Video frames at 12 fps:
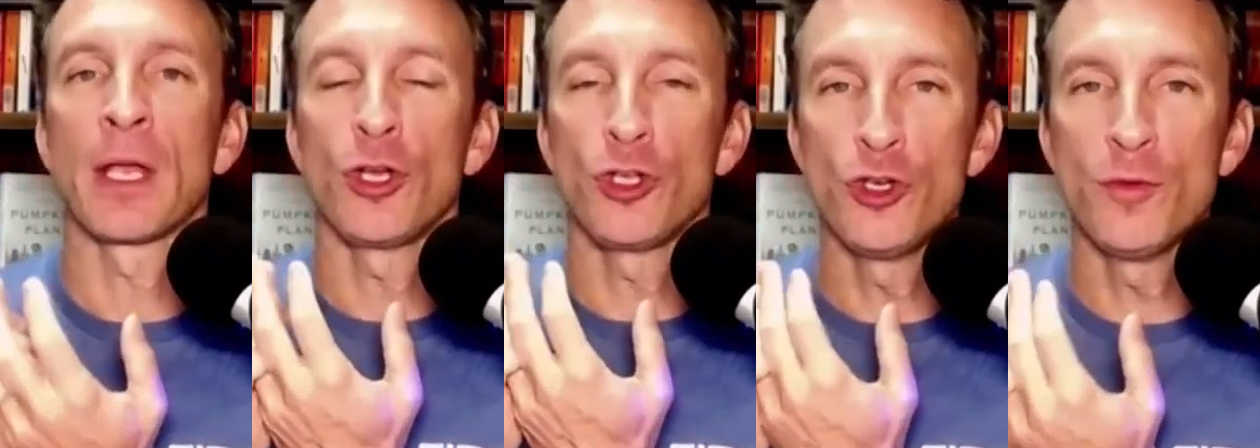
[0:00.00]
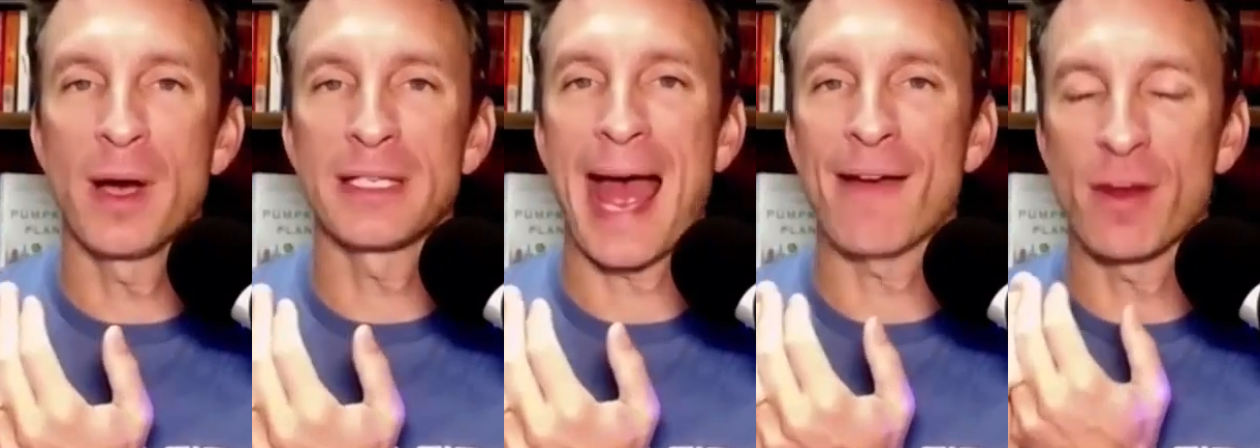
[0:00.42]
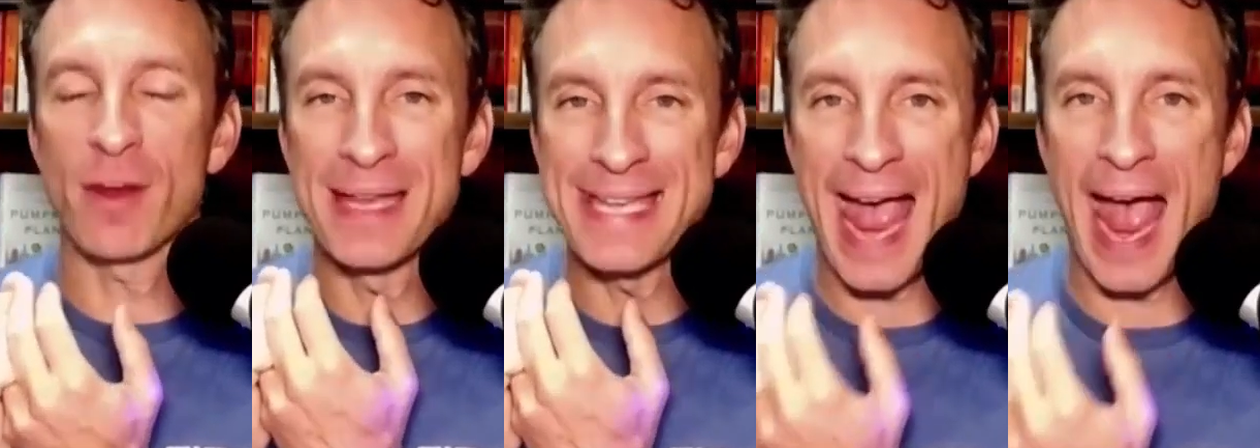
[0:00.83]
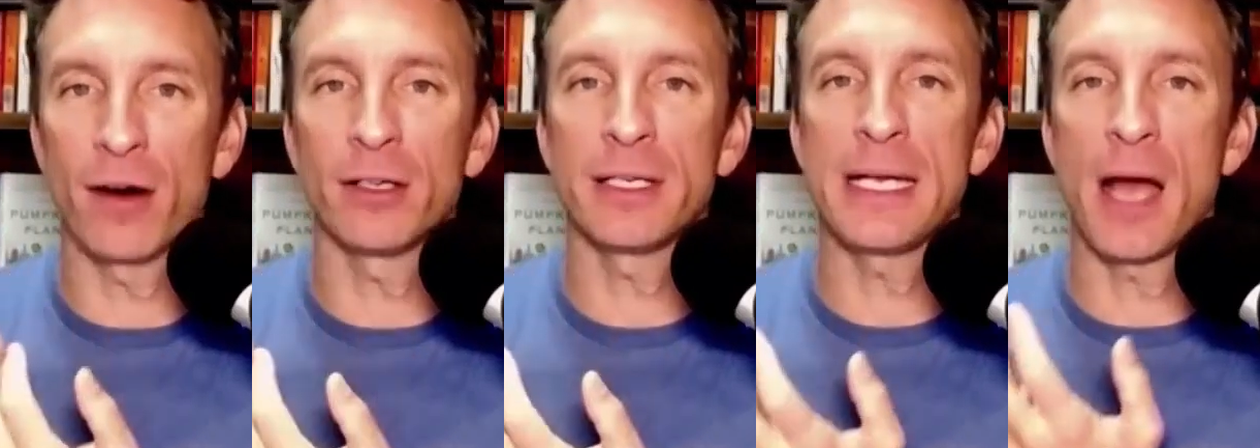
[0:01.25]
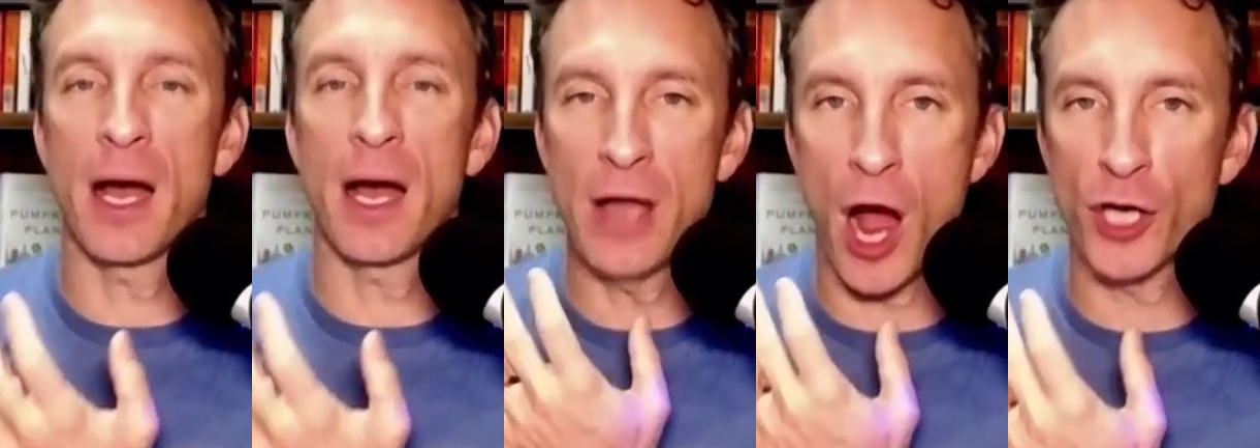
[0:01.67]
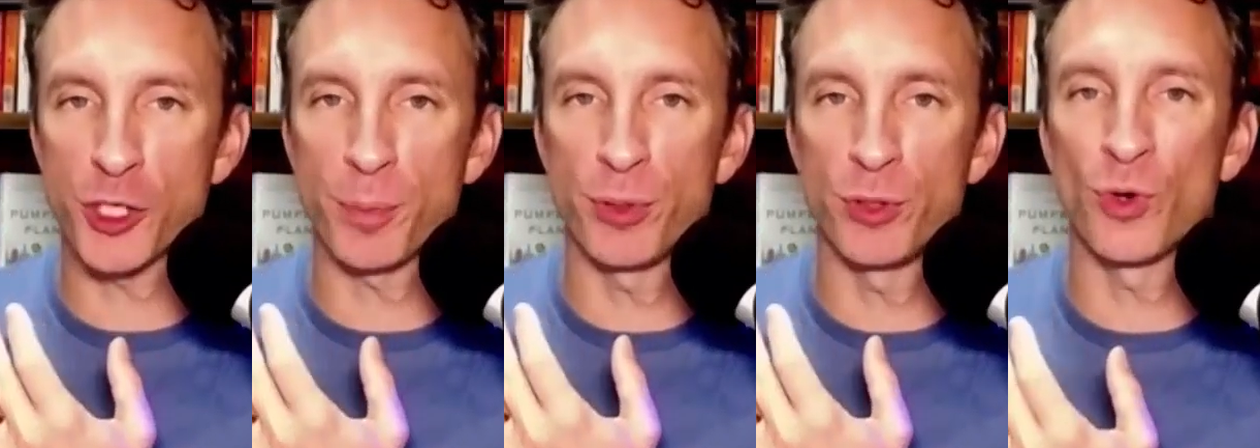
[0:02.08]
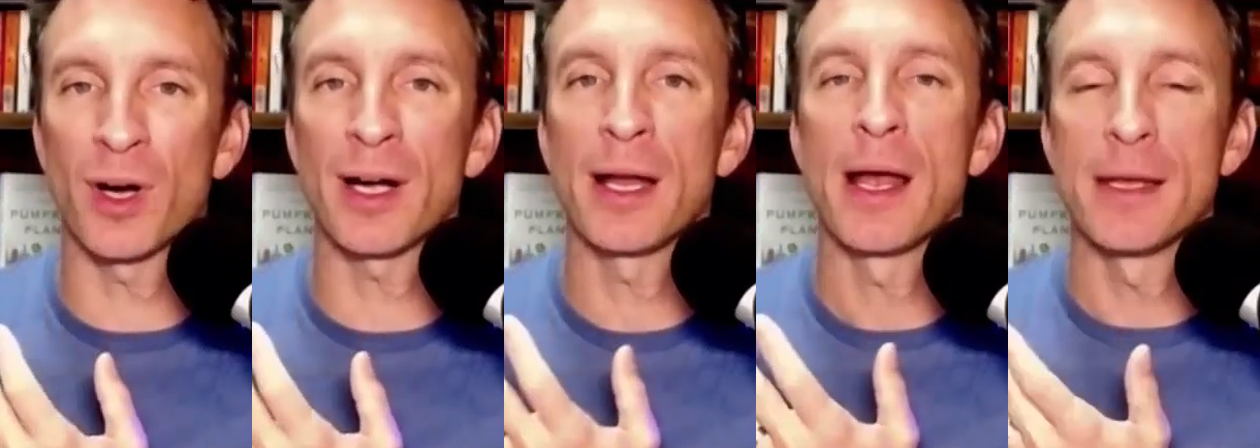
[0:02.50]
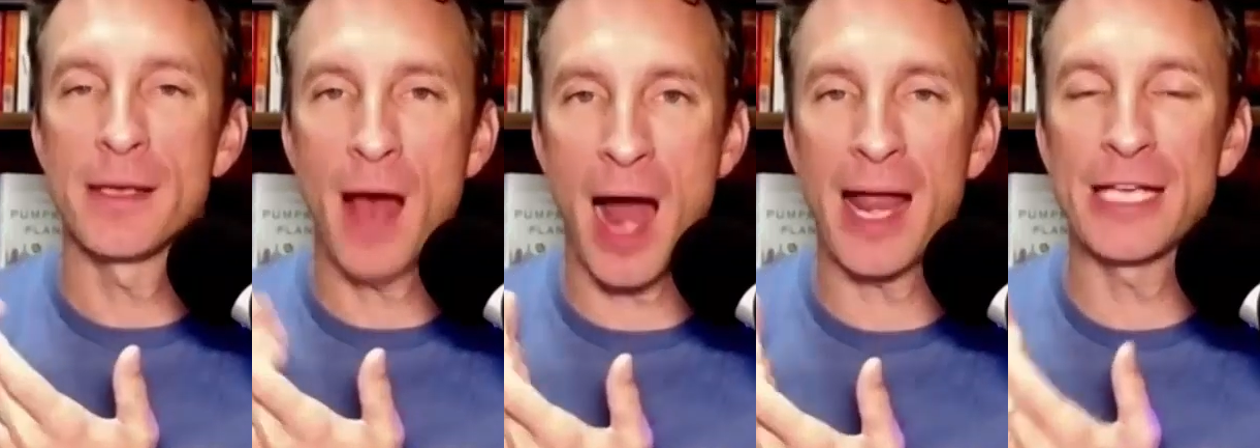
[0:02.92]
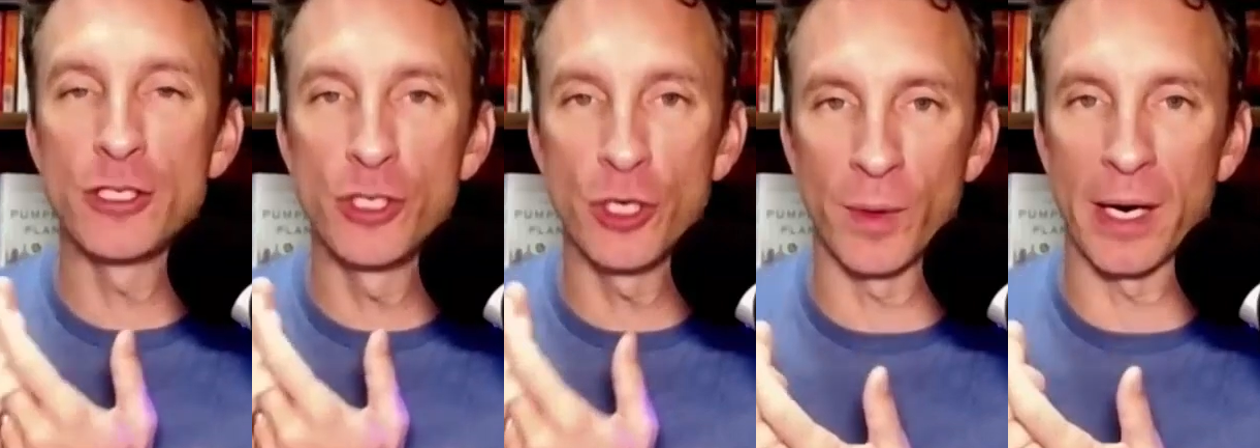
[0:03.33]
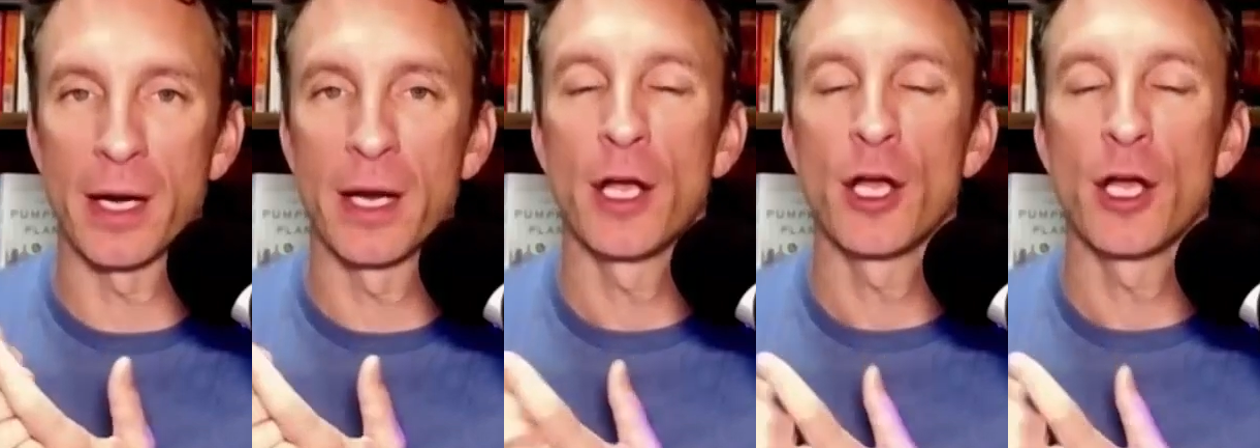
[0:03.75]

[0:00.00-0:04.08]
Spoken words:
you must have a mentality of an entrepreneur, not a doer.